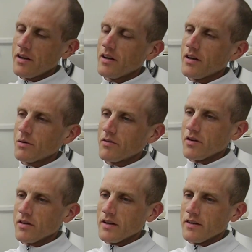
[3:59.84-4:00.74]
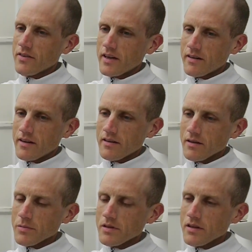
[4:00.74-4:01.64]
with Otley Cycling
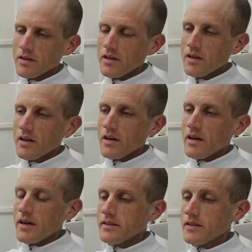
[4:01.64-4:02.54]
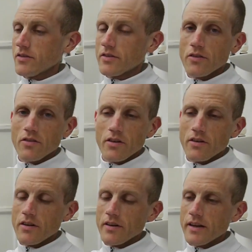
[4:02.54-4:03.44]
Club, and I just enjoyed
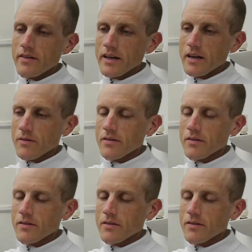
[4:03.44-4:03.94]
getting out,